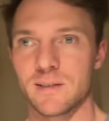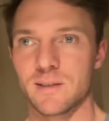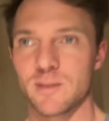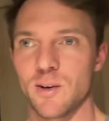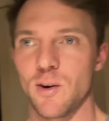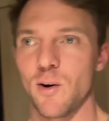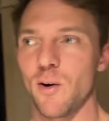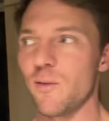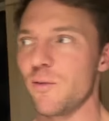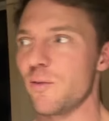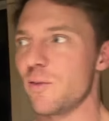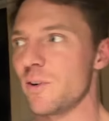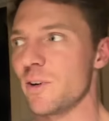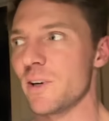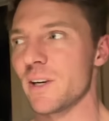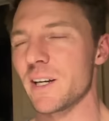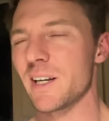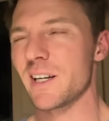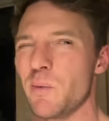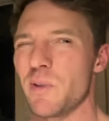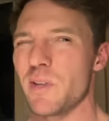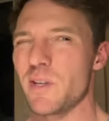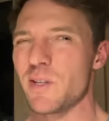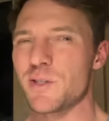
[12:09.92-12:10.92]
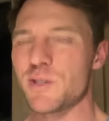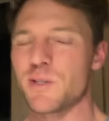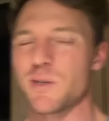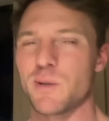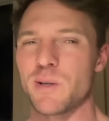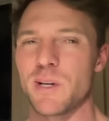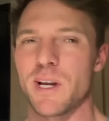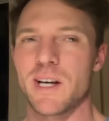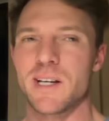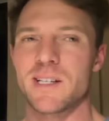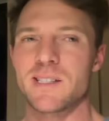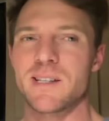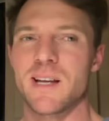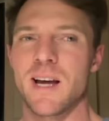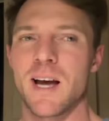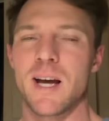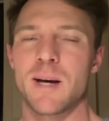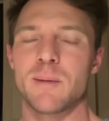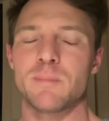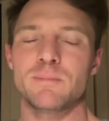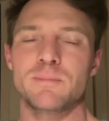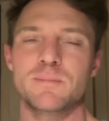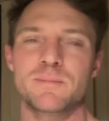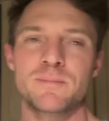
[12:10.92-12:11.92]
hopefully within two days
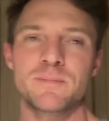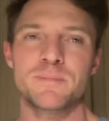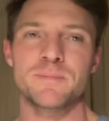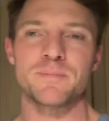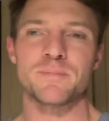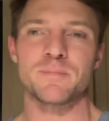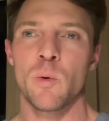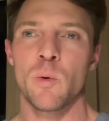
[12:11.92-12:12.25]
time.